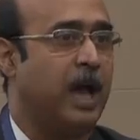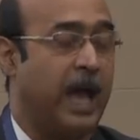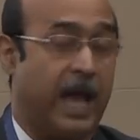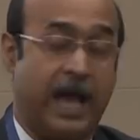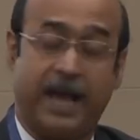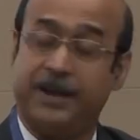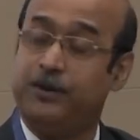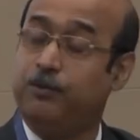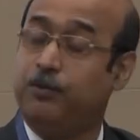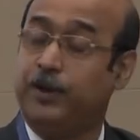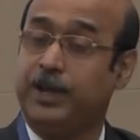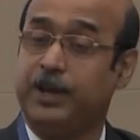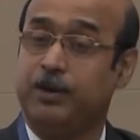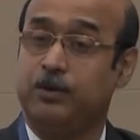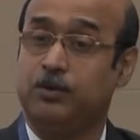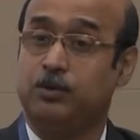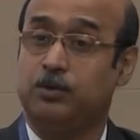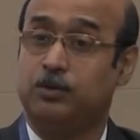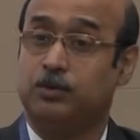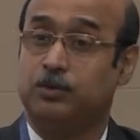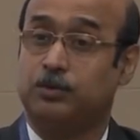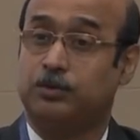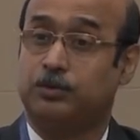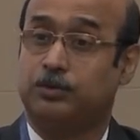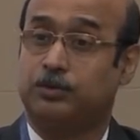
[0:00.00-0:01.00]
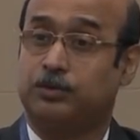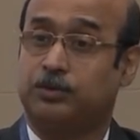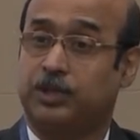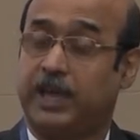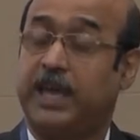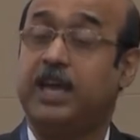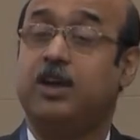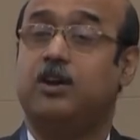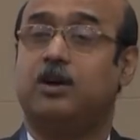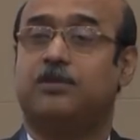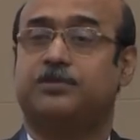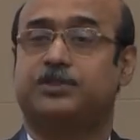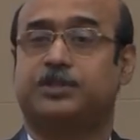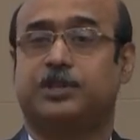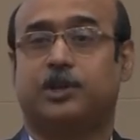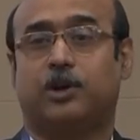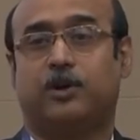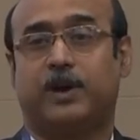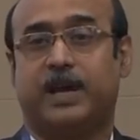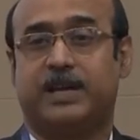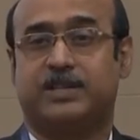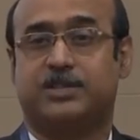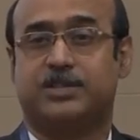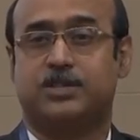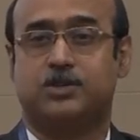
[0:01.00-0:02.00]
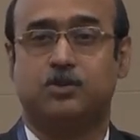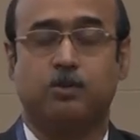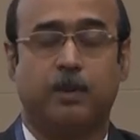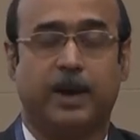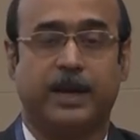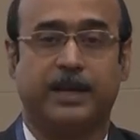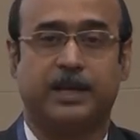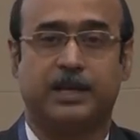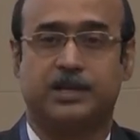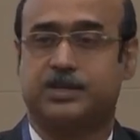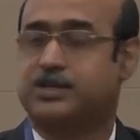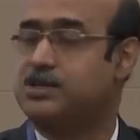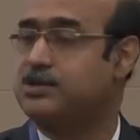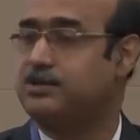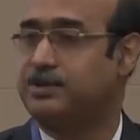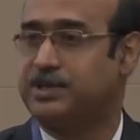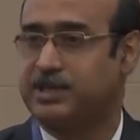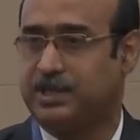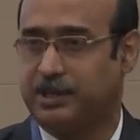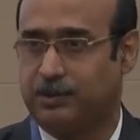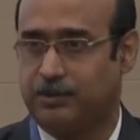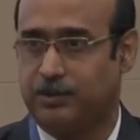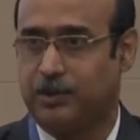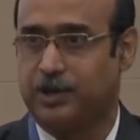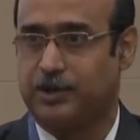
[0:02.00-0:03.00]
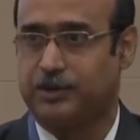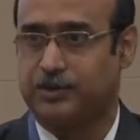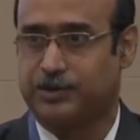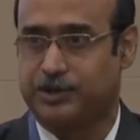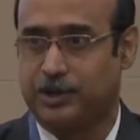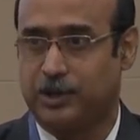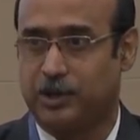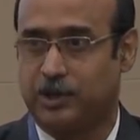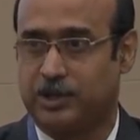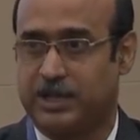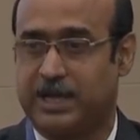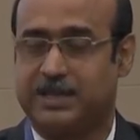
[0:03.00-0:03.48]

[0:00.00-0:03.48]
And when you think of zero as two minus two is equal to zero,